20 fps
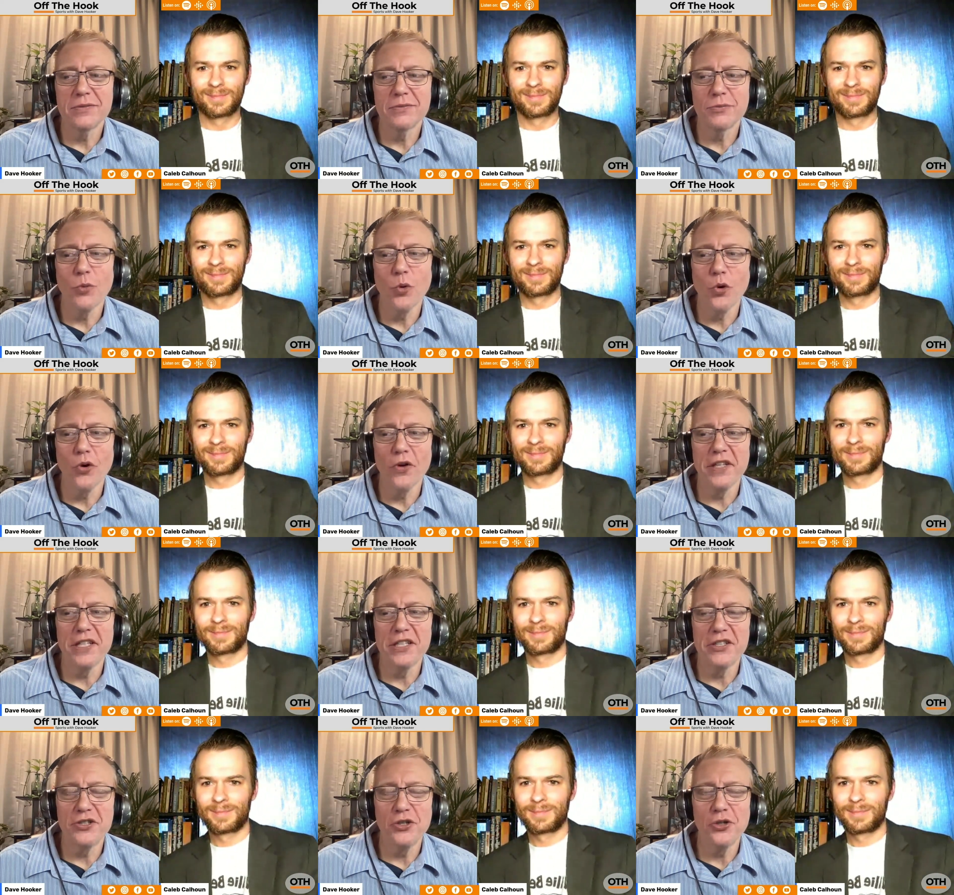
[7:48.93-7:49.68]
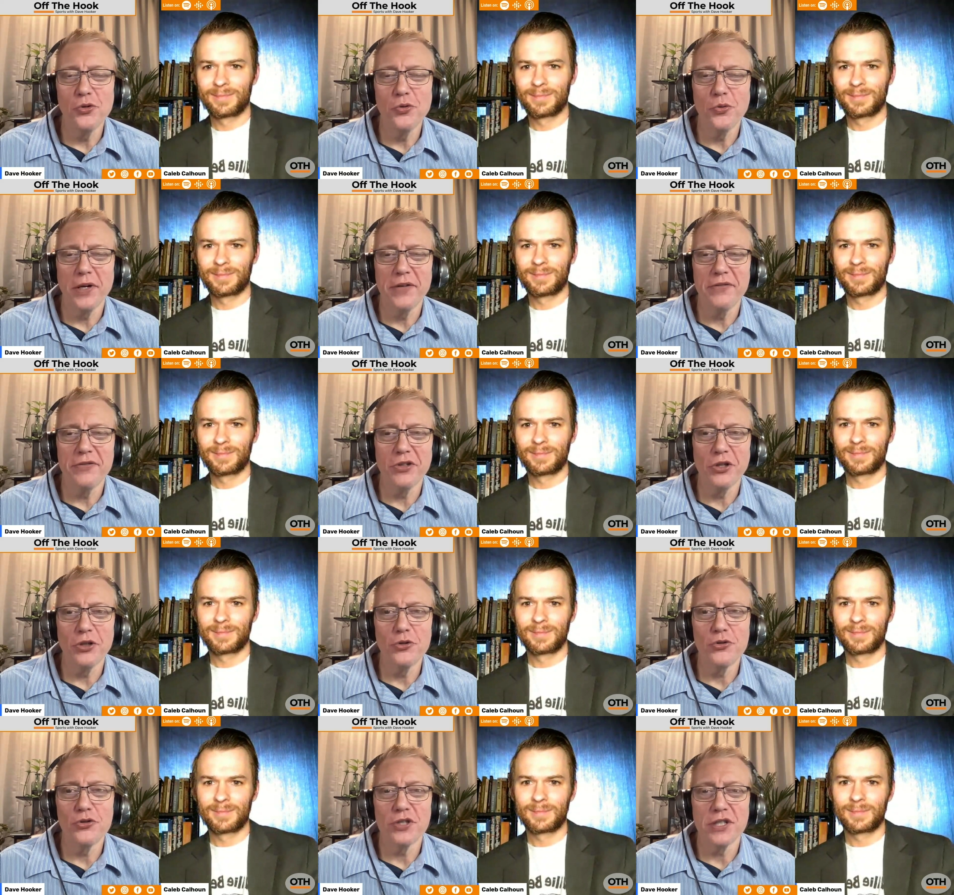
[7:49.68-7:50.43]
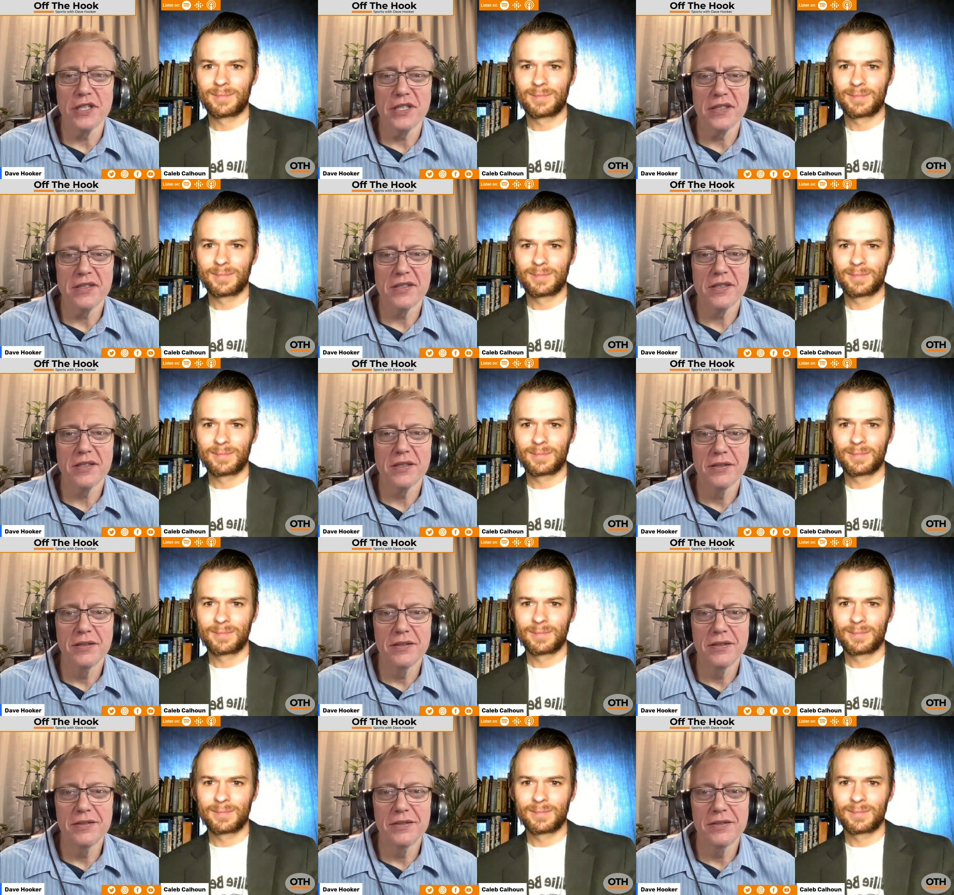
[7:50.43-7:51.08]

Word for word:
Speaker 1: more than two revolutions.